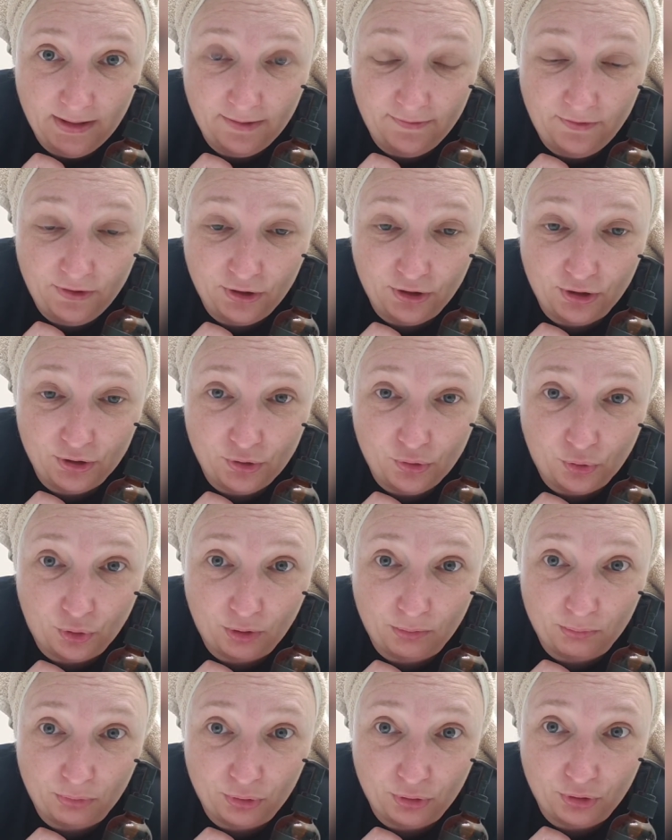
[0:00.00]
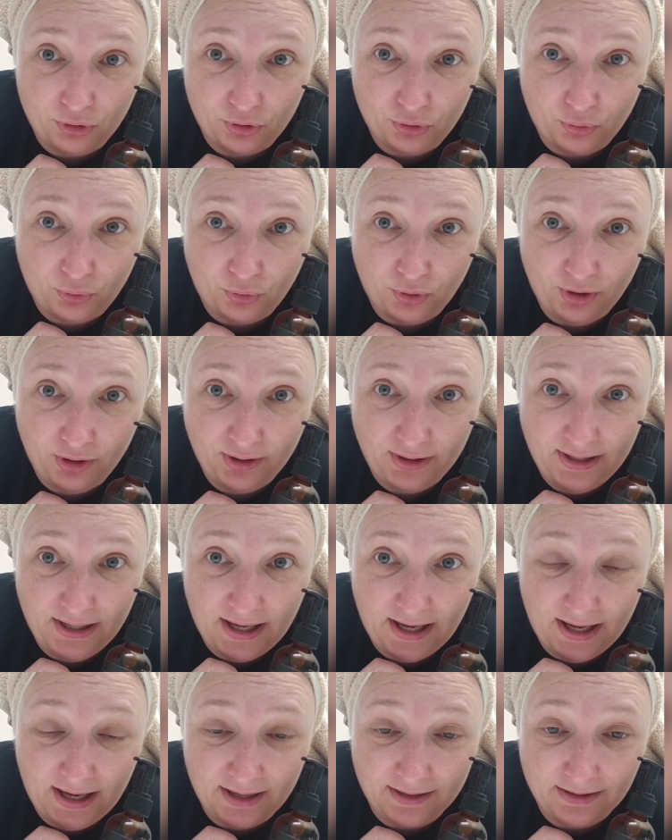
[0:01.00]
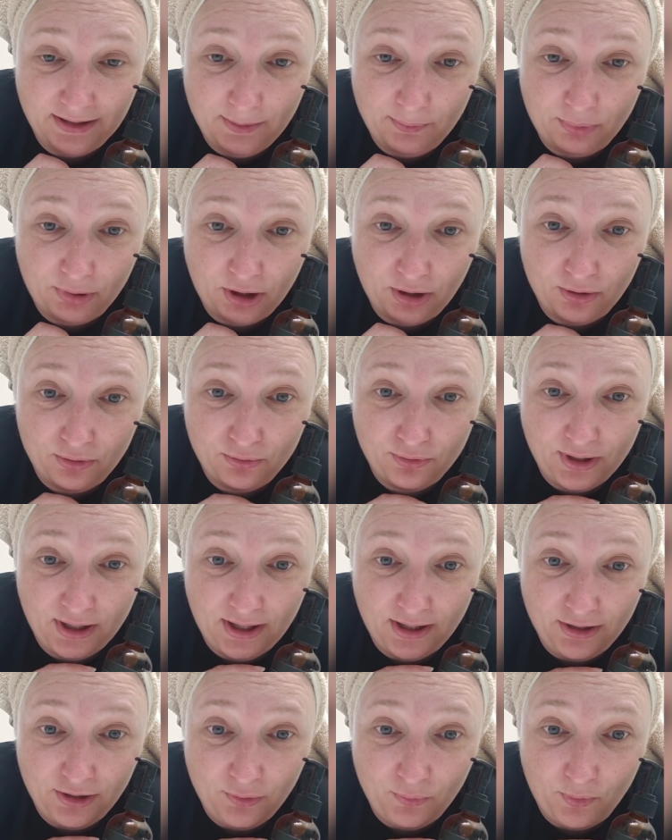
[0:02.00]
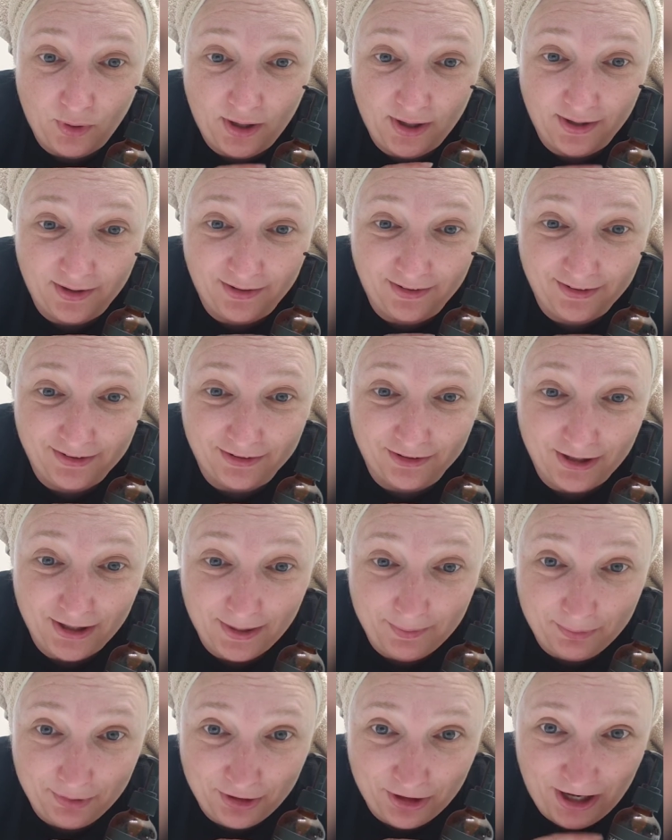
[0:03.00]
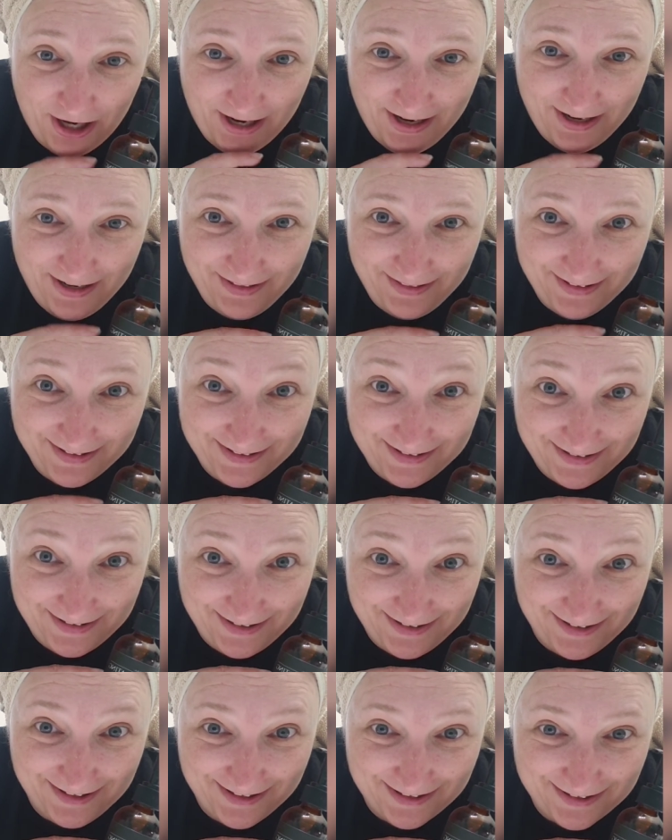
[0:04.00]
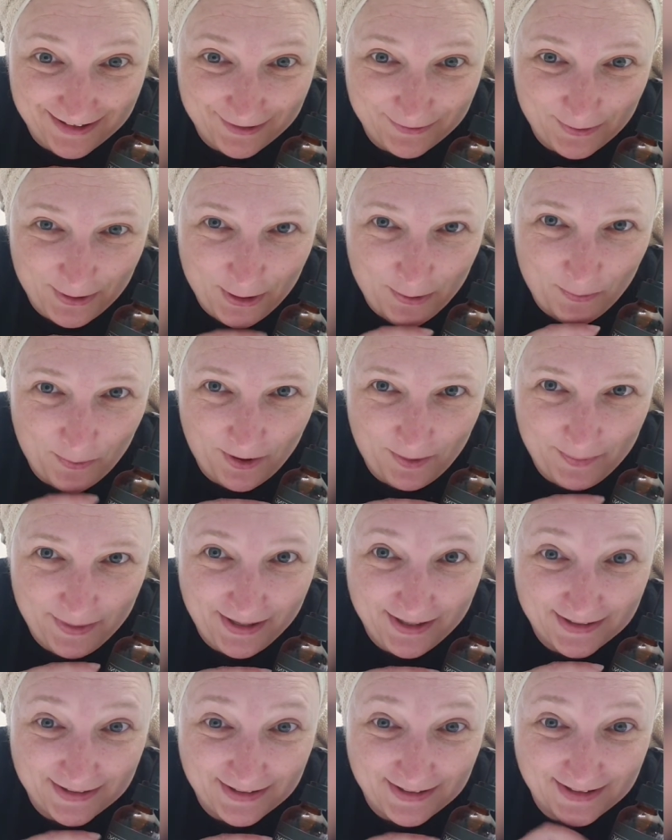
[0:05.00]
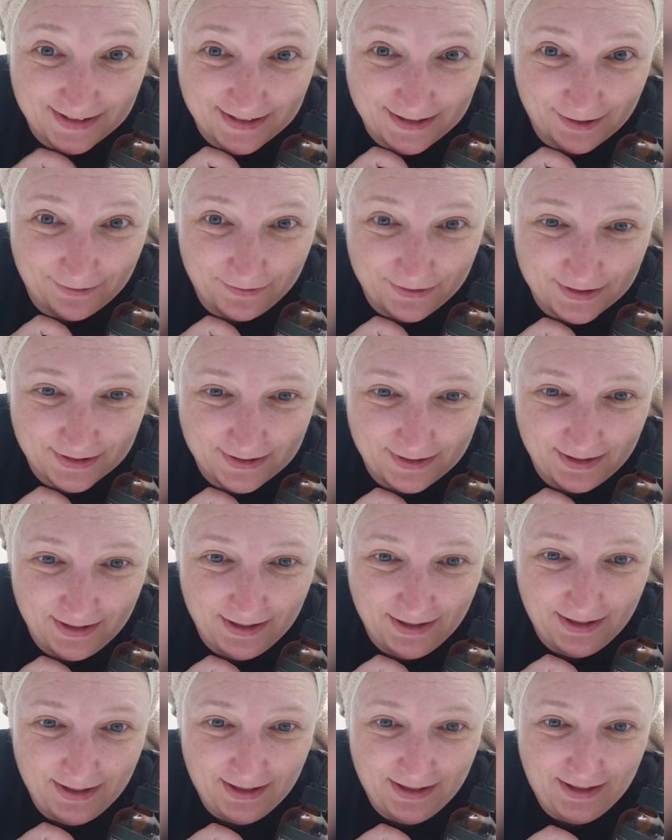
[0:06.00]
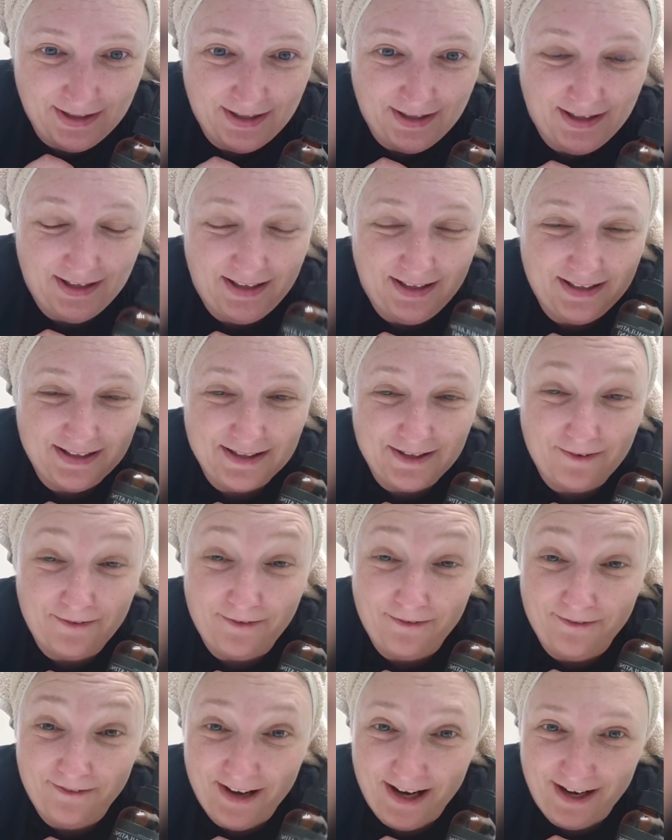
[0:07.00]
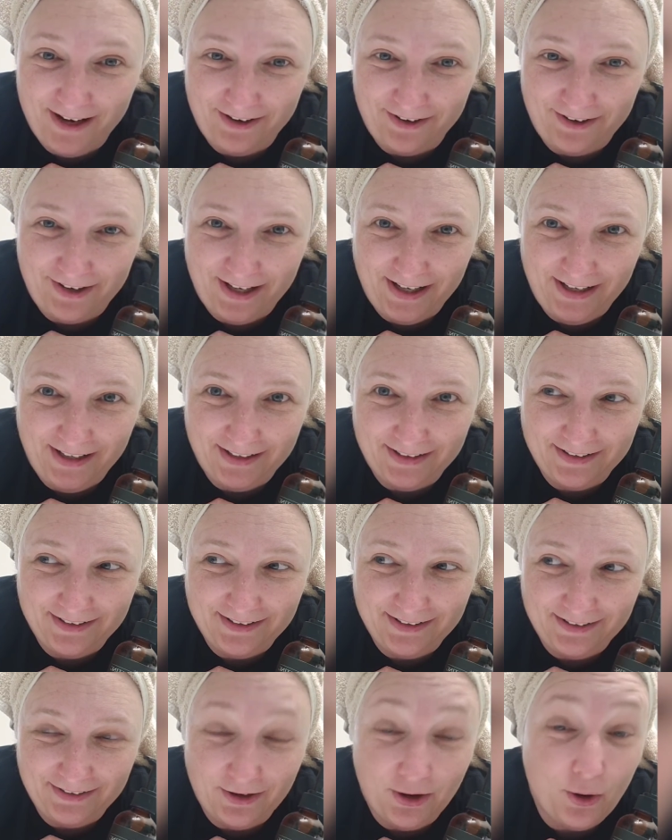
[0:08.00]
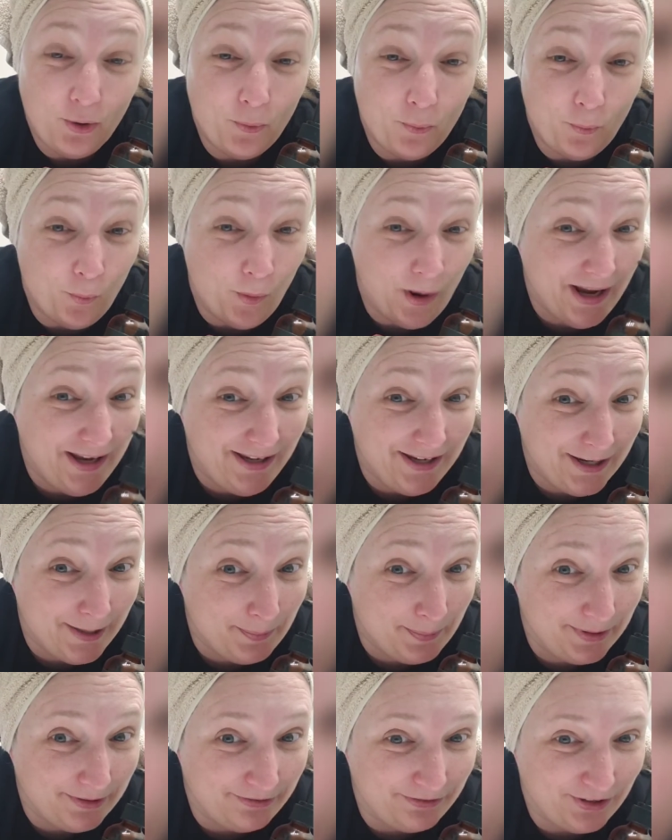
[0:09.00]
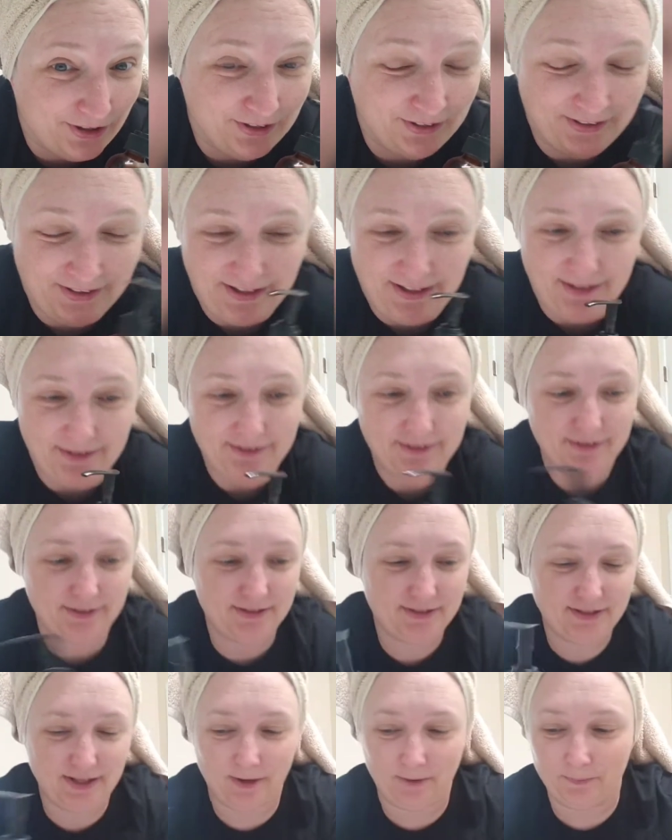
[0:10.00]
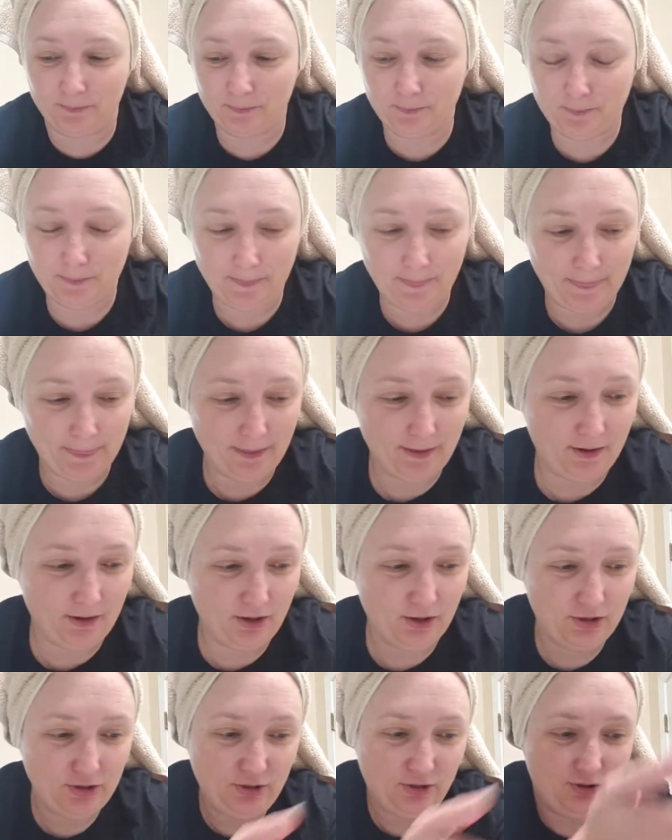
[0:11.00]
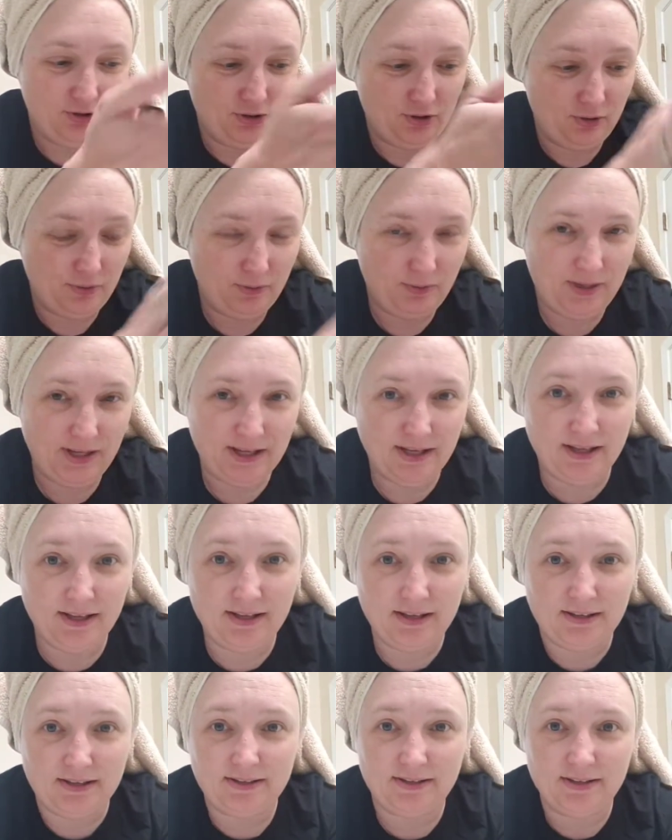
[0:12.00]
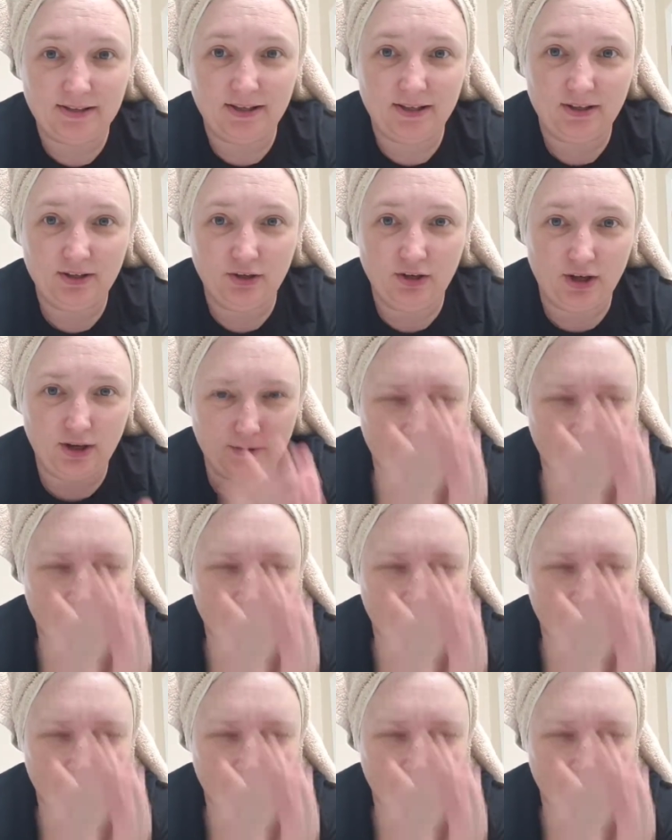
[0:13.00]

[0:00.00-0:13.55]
if you're normal oily acne prone and you want a little upgrade, this is what you want, because this stuff is very wake up friendly. So all you do is you